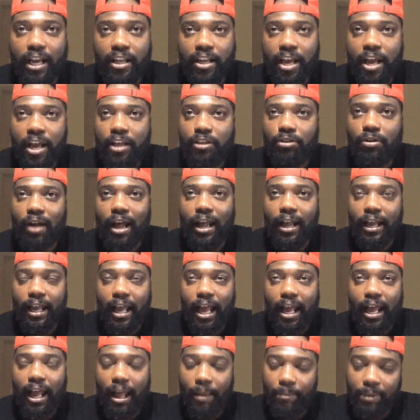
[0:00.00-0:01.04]
So
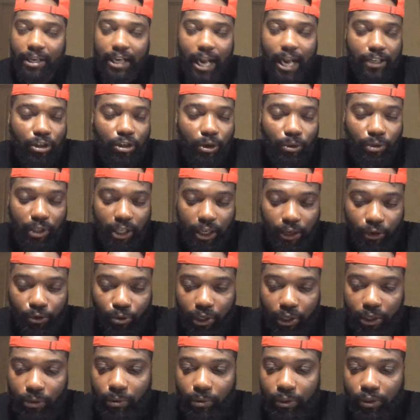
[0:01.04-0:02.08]
I mean, I totally agree
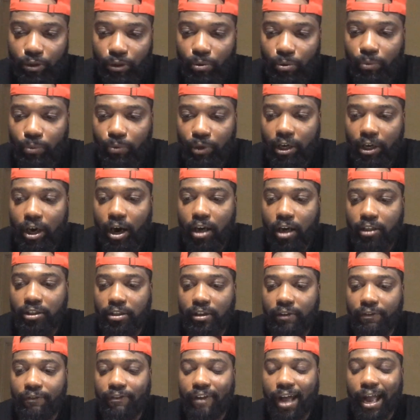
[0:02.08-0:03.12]
with you in regards to
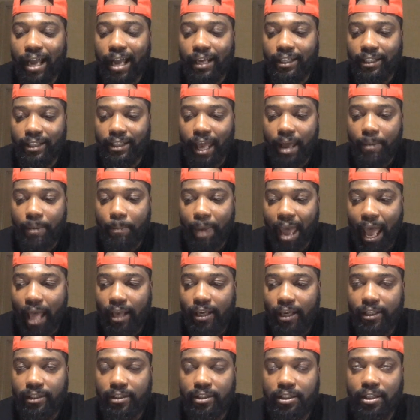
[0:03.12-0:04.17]
finding that
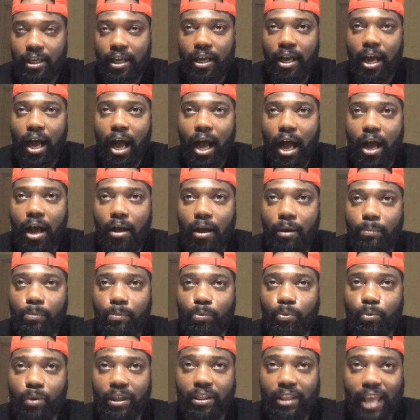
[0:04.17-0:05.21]
balance
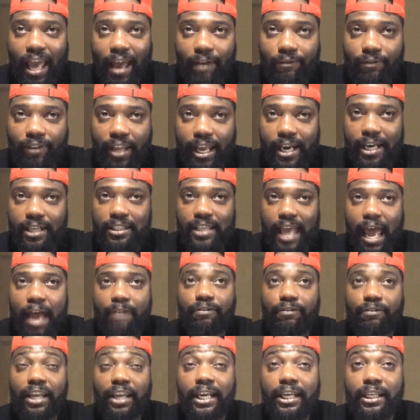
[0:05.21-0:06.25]
with athletics.
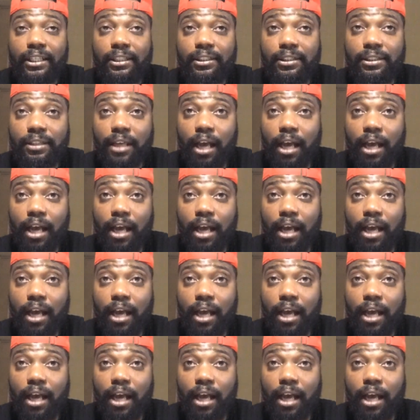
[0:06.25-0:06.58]
Athletics